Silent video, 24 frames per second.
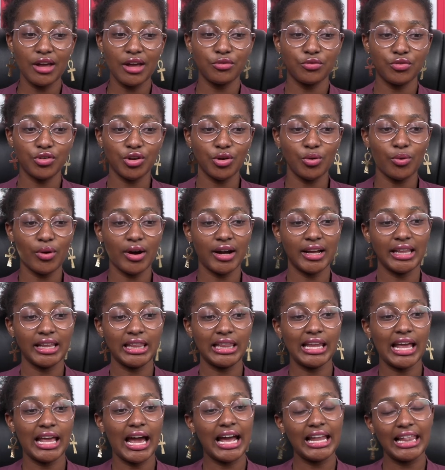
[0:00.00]

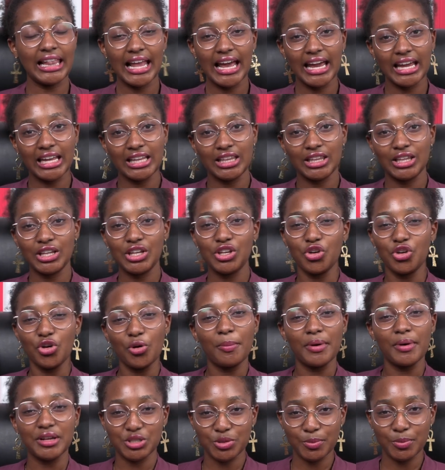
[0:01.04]
everyone align your
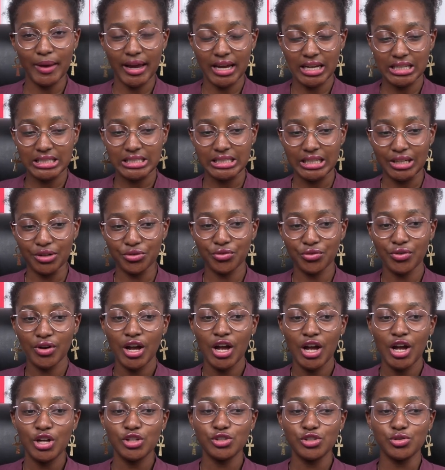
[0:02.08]
perspective
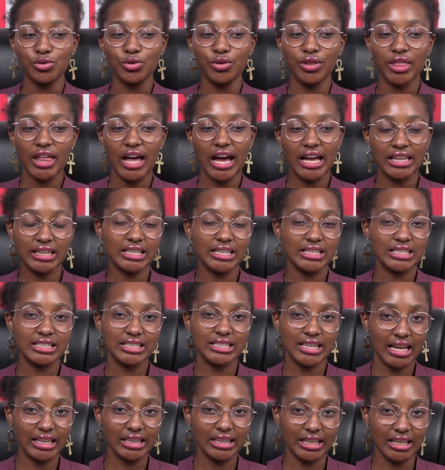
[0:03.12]
to the
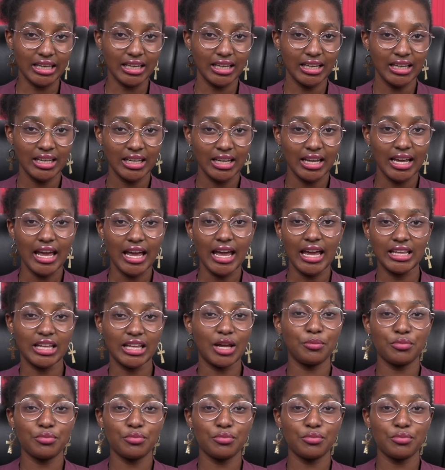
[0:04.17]
understanding in